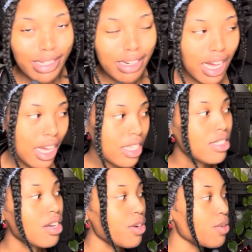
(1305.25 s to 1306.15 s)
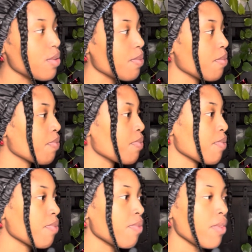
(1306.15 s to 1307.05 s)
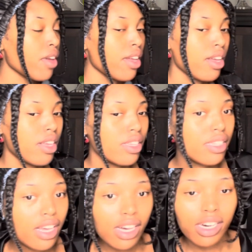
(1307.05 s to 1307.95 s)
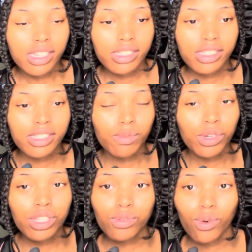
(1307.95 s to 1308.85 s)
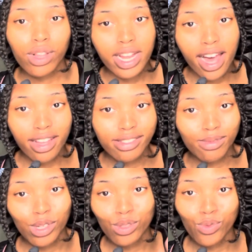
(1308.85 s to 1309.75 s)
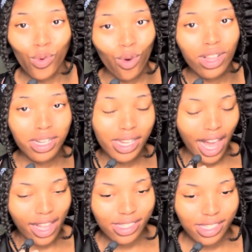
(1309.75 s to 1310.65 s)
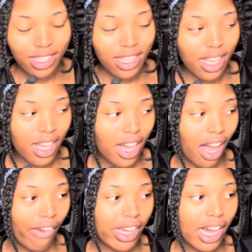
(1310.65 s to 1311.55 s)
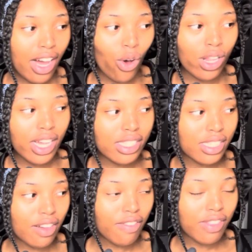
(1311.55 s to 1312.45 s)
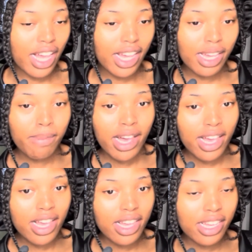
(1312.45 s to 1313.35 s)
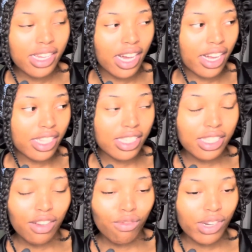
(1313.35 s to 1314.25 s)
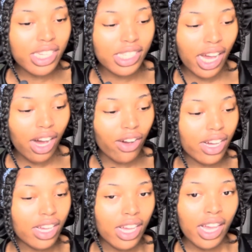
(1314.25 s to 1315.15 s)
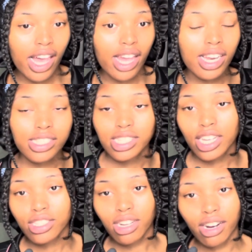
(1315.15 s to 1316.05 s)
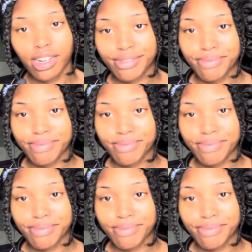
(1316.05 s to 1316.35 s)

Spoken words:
Okay, so yeah, we're gonna do all of that. I already got all that stuff like in my head. I got the stuff written down, and I just gotta start.